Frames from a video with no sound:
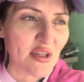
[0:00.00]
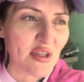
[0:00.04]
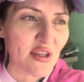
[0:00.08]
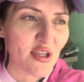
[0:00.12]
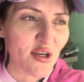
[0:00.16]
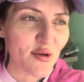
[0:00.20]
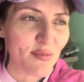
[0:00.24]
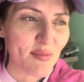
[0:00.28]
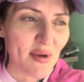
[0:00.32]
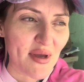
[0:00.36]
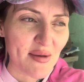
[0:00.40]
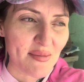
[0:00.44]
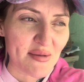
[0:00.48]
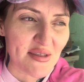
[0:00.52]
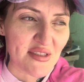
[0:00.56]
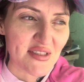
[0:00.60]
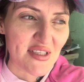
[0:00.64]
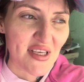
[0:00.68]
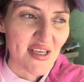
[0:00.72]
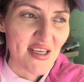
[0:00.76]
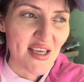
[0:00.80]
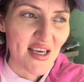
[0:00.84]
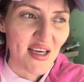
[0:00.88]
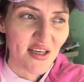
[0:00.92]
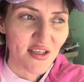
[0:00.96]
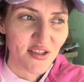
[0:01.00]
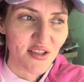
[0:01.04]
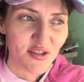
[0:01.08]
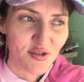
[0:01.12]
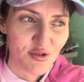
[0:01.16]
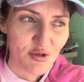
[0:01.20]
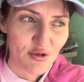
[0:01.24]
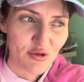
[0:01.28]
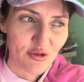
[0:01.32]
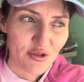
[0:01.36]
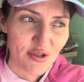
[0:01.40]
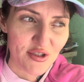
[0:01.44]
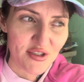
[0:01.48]
they're babies, they can't
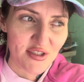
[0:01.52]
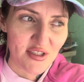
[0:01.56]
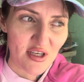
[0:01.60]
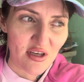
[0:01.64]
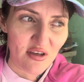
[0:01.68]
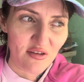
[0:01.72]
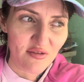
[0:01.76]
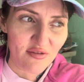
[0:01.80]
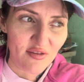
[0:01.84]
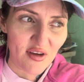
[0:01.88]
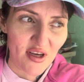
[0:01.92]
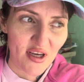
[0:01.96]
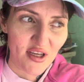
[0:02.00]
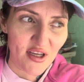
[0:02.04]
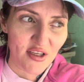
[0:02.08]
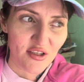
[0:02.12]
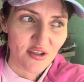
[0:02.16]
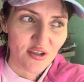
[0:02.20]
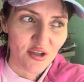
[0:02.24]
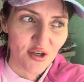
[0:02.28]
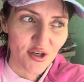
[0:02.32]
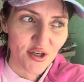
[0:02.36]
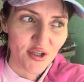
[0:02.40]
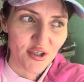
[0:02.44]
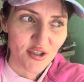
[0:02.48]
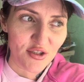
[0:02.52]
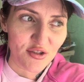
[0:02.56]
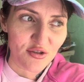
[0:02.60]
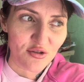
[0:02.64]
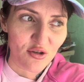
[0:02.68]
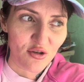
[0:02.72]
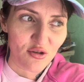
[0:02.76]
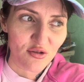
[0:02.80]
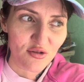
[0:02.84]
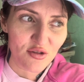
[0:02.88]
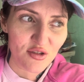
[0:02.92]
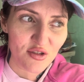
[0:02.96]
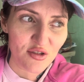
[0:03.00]
control yourself and you're an
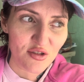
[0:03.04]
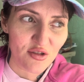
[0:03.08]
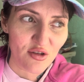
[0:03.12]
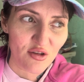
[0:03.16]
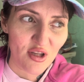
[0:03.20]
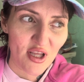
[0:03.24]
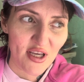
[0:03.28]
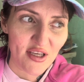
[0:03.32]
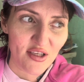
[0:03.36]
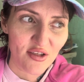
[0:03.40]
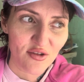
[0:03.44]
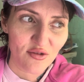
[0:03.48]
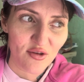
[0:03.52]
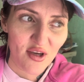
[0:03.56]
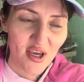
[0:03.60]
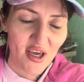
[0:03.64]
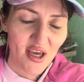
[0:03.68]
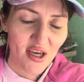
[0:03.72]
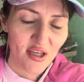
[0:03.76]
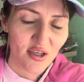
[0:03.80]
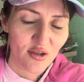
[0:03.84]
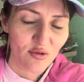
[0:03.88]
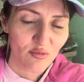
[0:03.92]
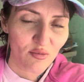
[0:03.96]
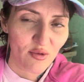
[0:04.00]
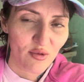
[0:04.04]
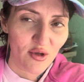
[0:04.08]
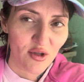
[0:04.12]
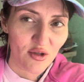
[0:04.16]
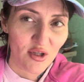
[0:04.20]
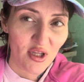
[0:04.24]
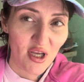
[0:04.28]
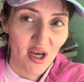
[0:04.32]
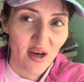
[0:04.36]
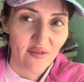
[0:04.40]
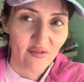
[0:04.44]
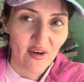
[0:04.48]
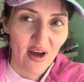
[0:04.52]
adult, so like you can, and we only
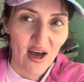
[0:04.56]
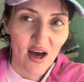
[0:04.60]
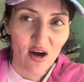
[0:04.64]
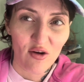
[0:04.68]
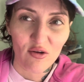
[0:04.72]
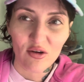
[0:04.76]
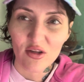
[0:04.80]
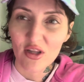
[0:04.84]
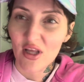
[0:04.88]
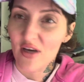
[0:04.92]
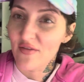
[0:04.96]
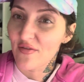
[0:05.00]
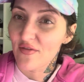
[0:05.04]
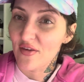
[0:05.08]
have an hour left.